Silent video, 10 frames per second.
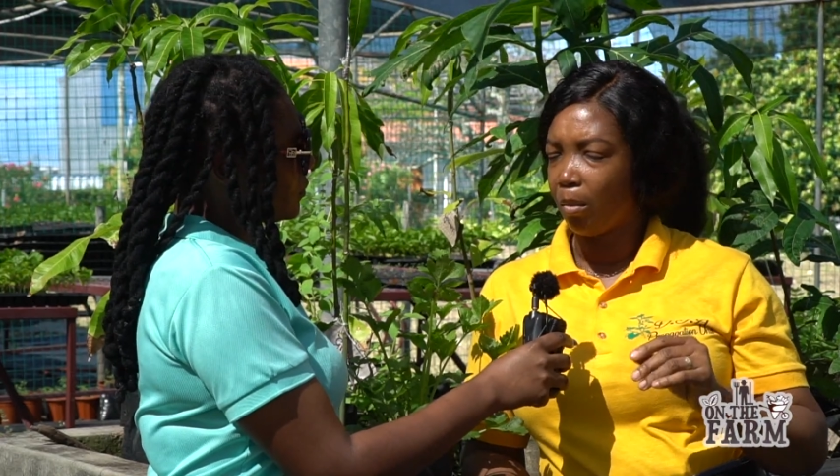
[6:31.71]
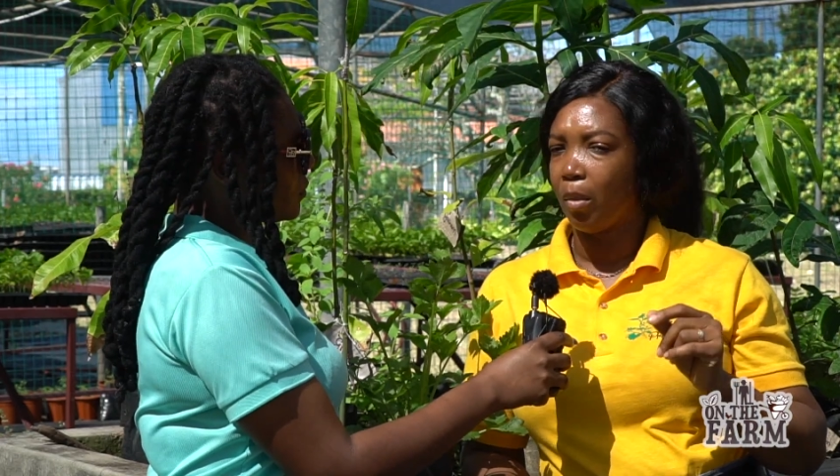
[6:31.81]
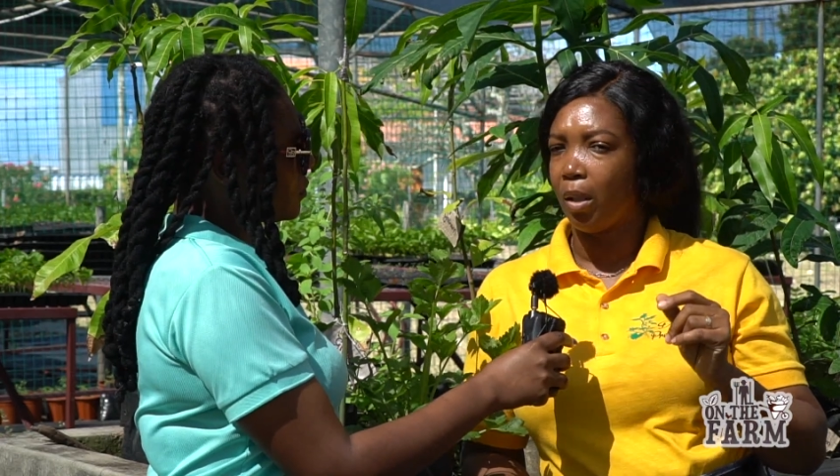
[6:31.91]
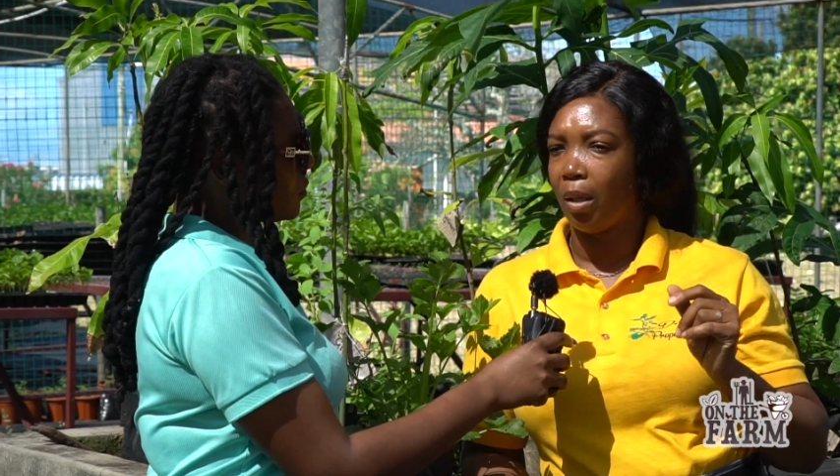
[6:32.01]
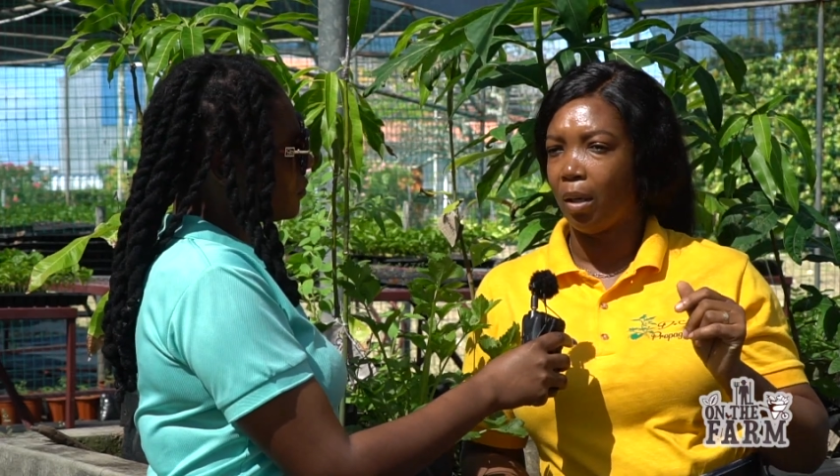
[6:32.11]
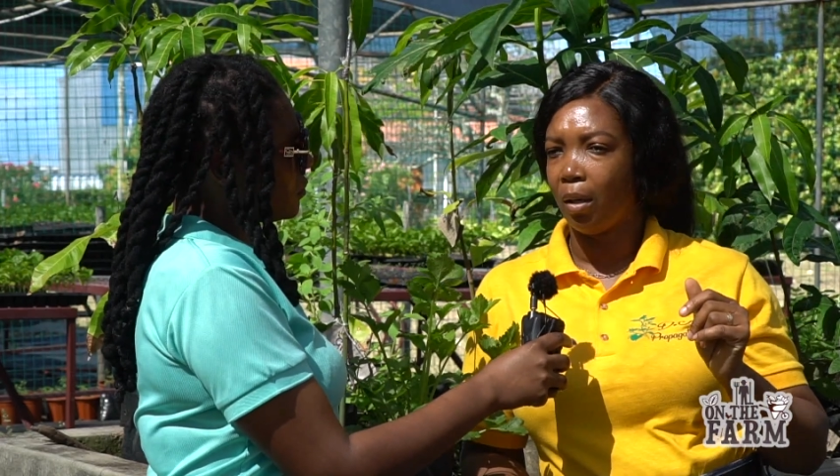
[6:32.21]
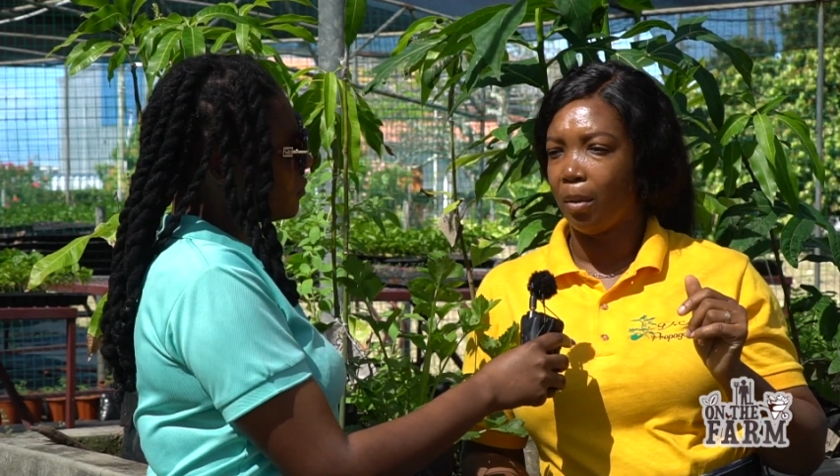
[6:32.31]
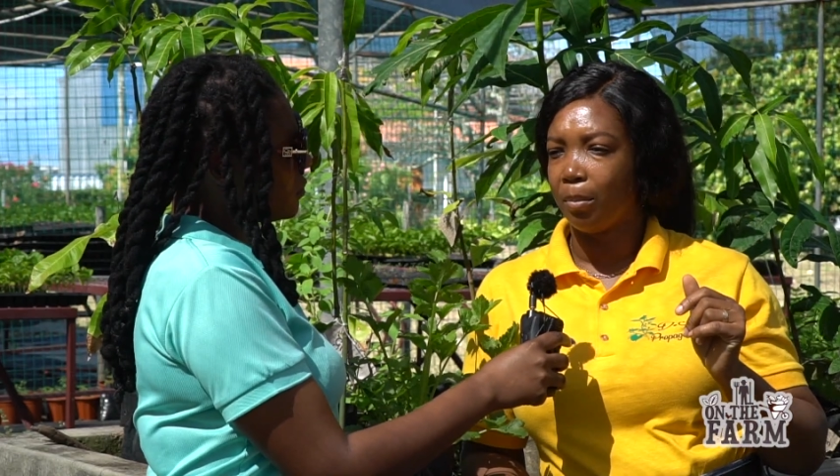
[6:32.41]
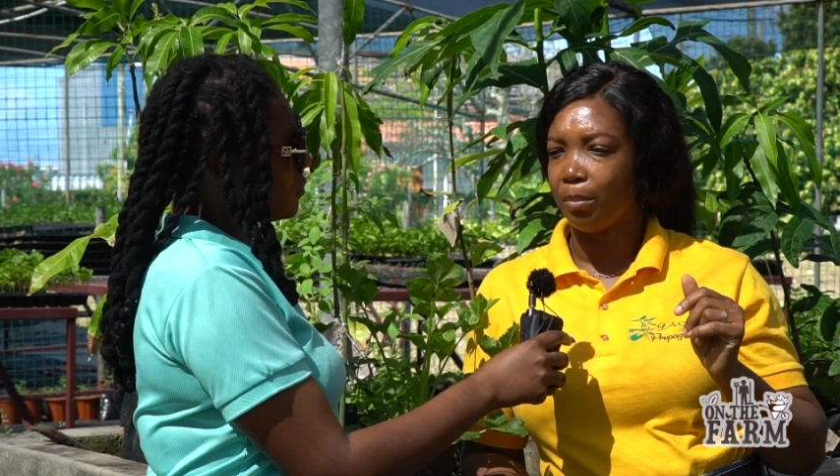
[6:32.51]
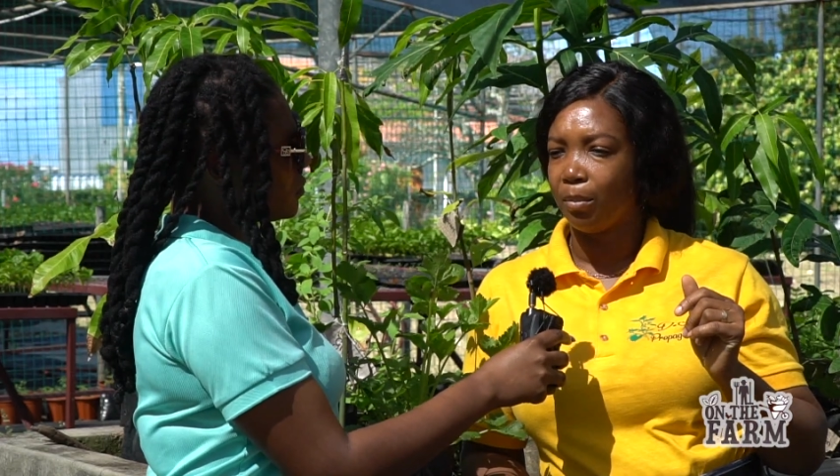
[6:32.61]
But
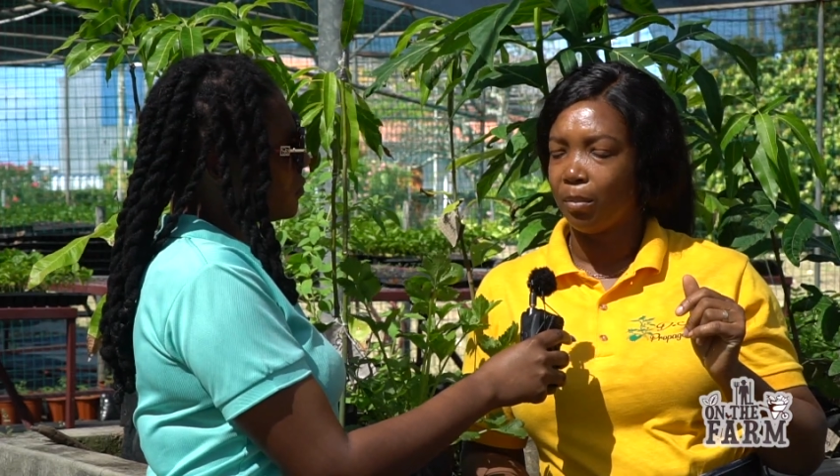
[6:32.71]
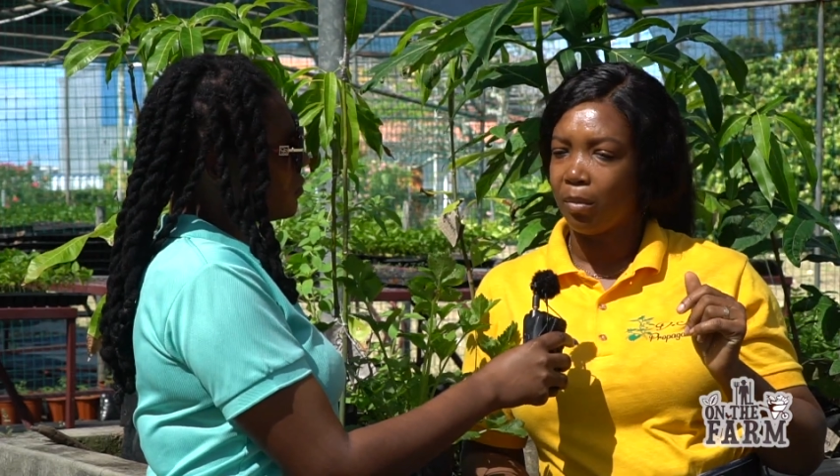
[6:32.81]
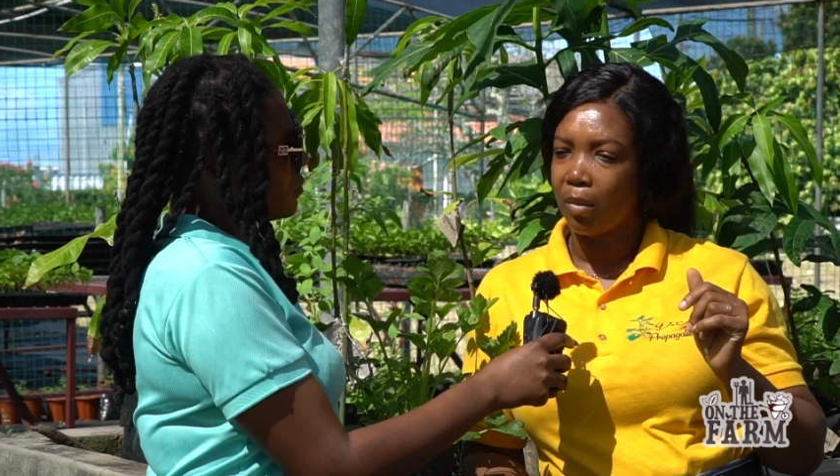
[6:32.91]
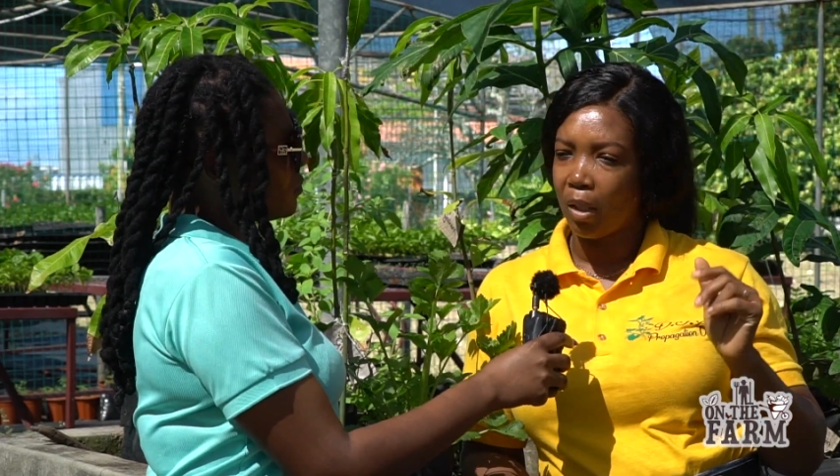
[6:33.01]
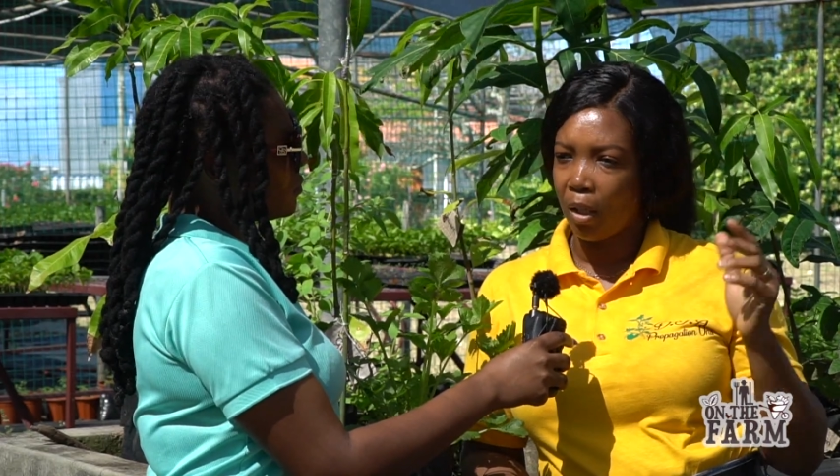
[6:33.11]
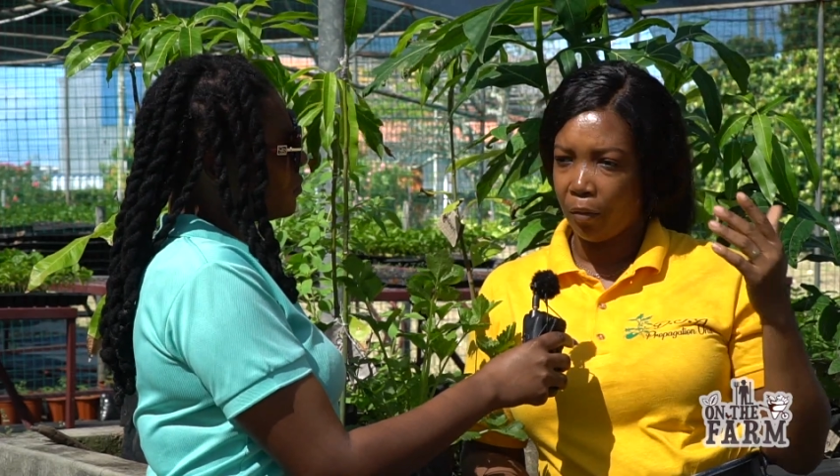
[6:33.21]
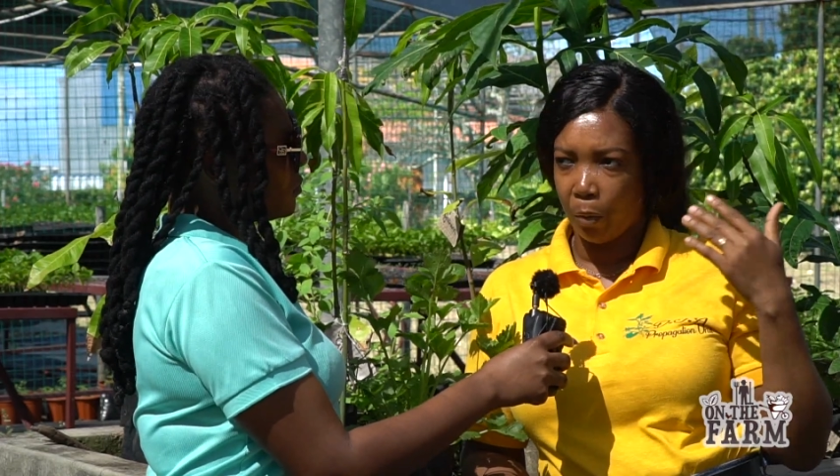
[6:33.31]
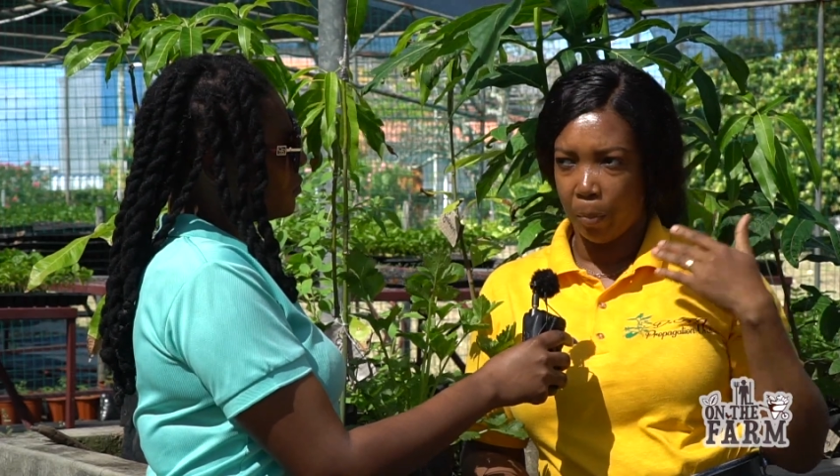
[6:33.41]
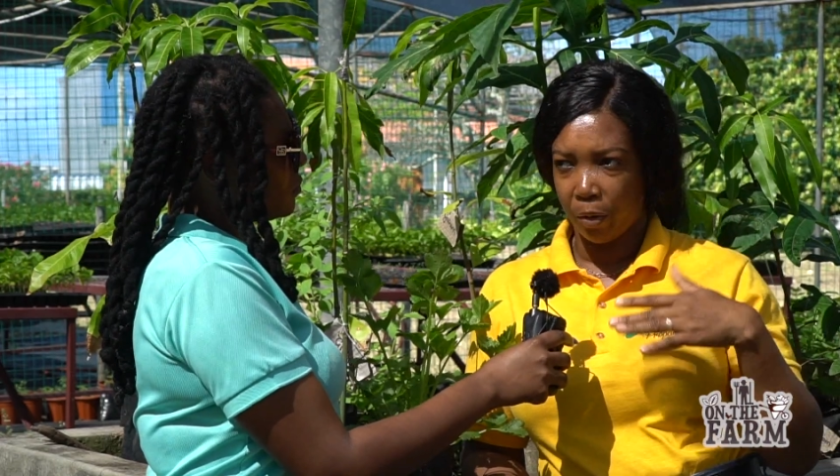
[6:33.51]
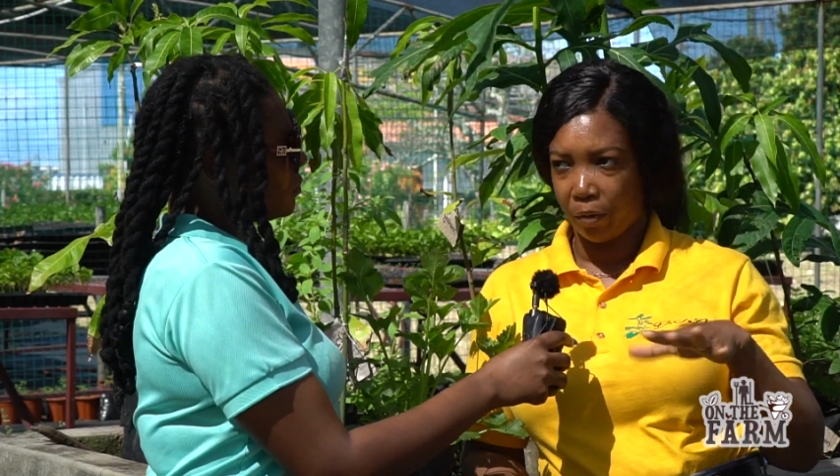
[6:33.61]
if
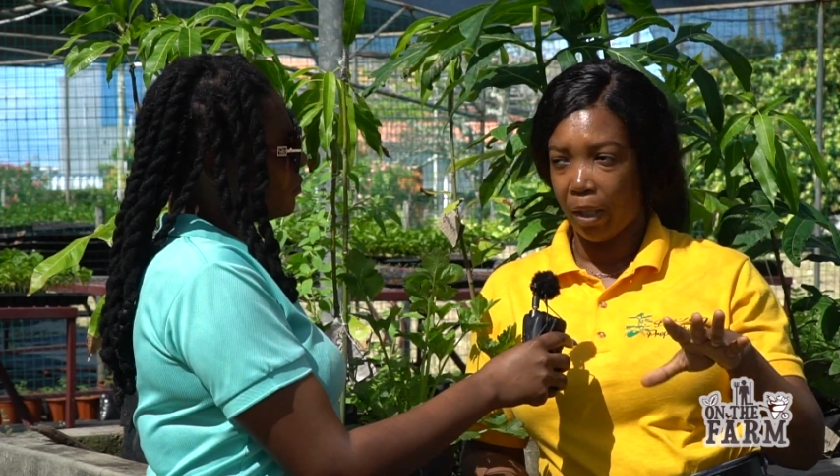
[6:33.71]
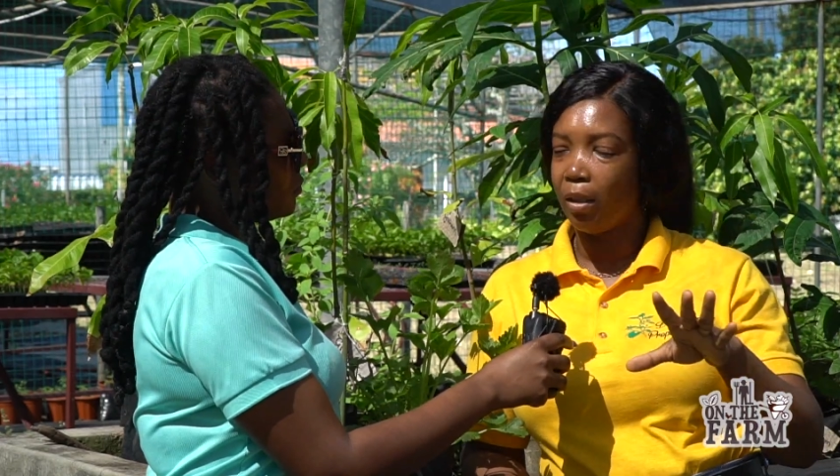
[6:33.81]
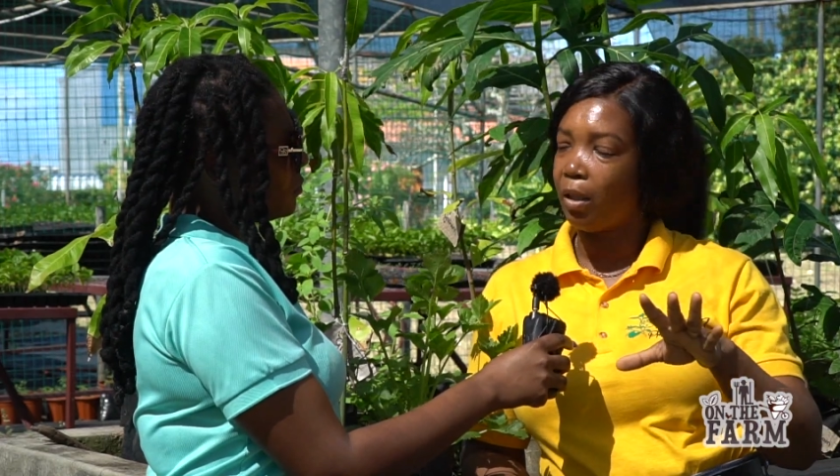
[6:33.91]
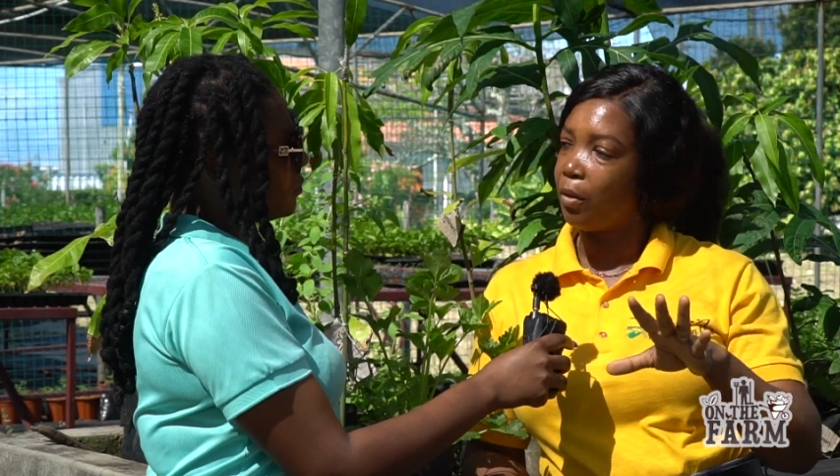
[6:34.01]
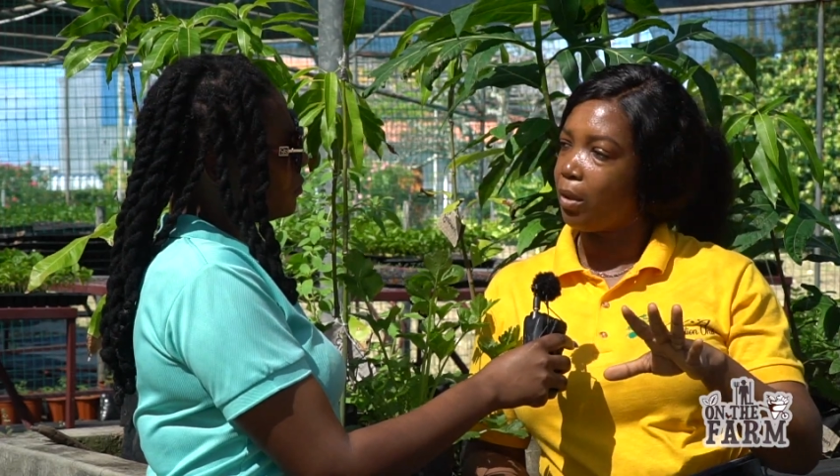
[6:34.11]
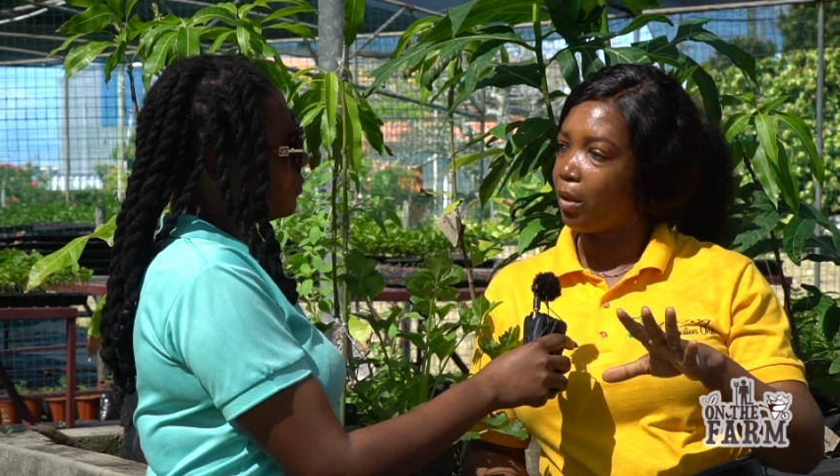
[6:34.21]
we providing everything,